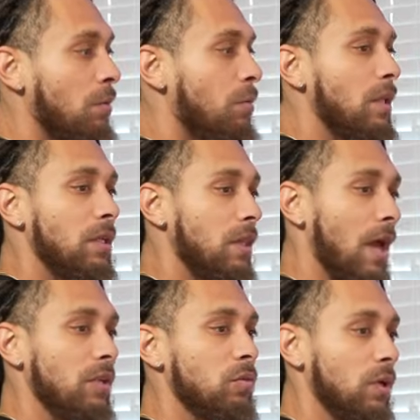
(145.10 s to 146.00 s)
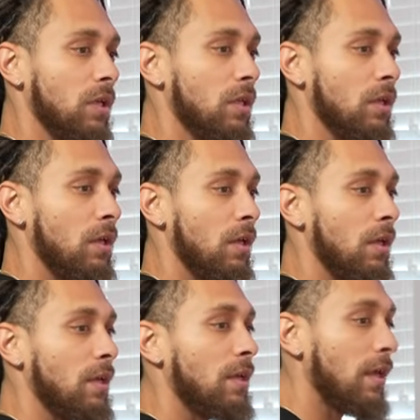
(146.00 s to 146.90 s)
probably last week
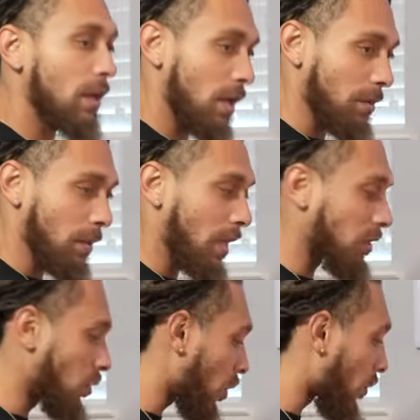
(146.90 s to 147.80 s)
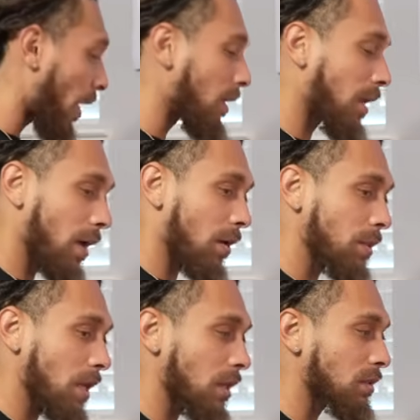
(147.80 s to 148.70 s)
Get up and do it right now. I'm
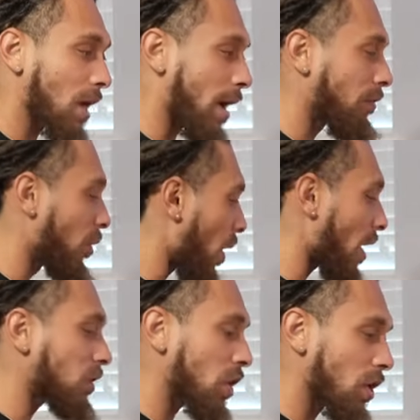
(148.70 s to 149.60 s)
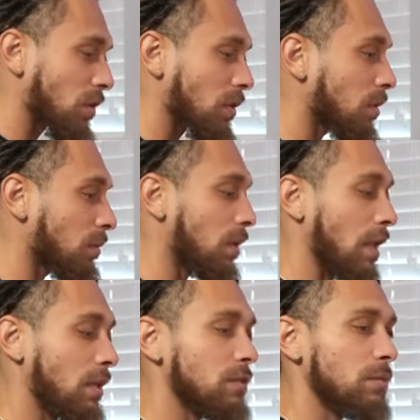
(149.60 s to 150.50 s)
getting tired. Everywhere I turn, there's something
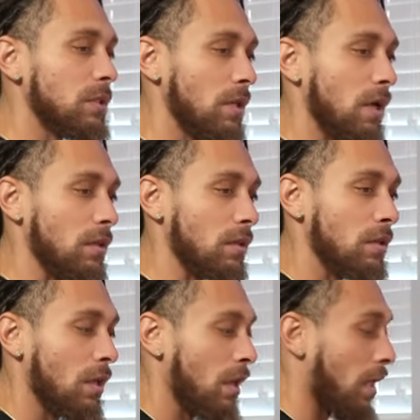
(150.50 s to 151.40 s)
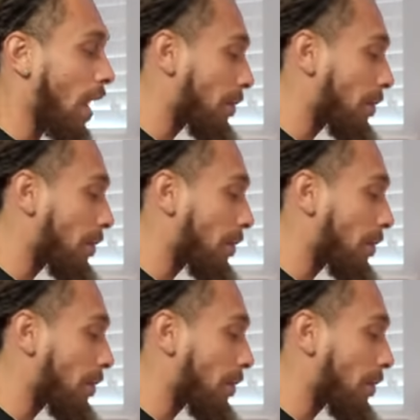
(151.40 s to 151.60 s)
that needs to be done. And